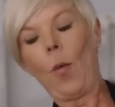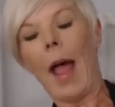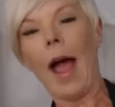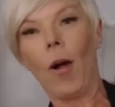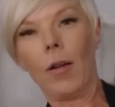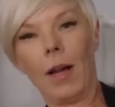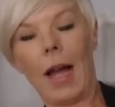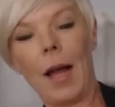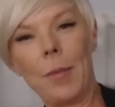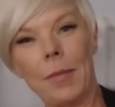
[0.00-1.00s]
Wow.
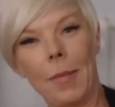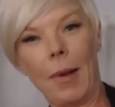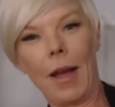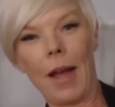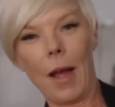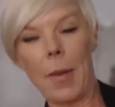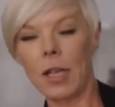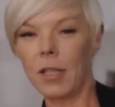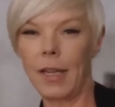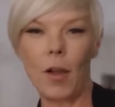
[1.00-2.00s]
I'm
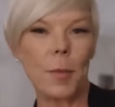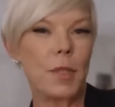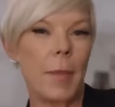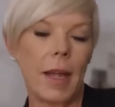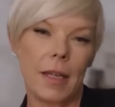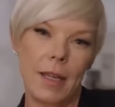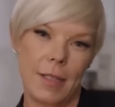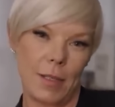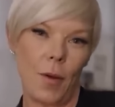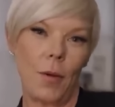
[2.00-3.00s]
actually gobsmacked.
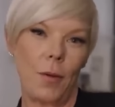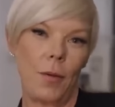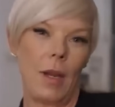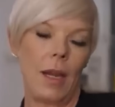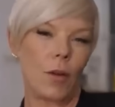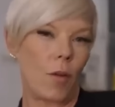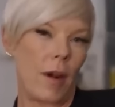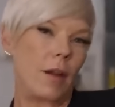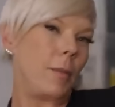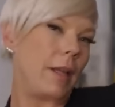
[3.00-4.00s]
He's so
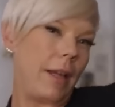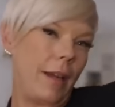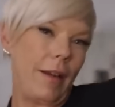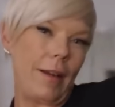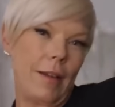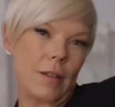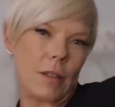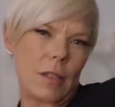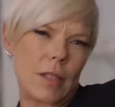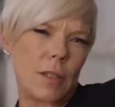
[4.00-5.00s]
incredibly
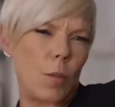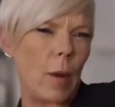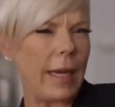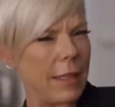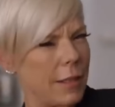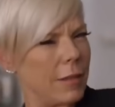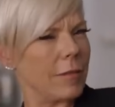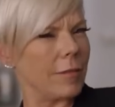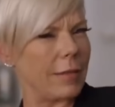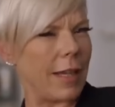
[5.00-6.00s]
sweet,
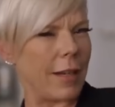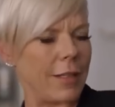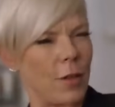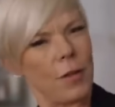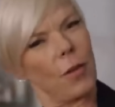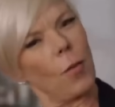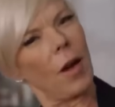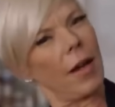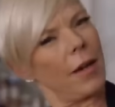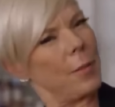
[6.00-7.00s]
and I don't know
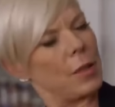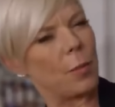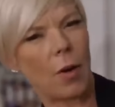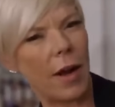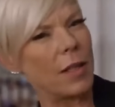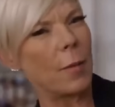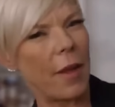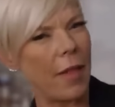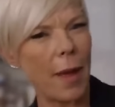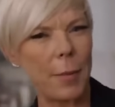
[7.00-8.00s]
why I'm surprised
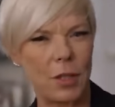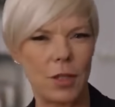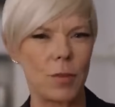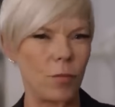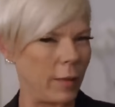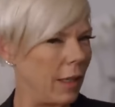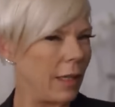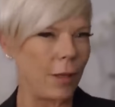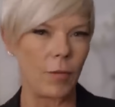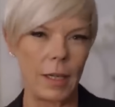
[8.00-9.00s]
by that, but just
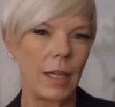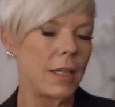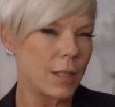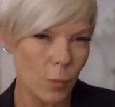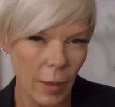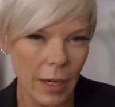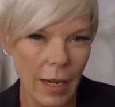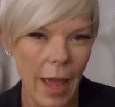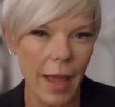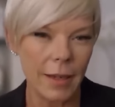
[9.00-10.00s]
really, really
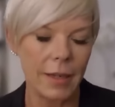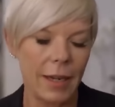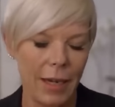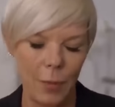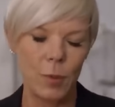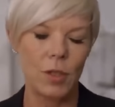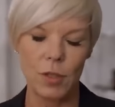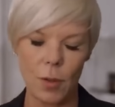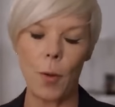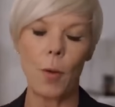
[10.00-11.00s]
sweet, and he was
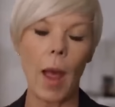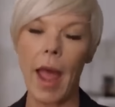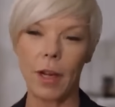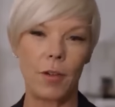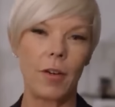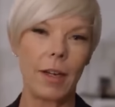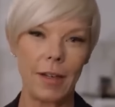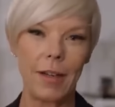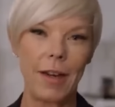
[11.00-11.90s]
so accurate.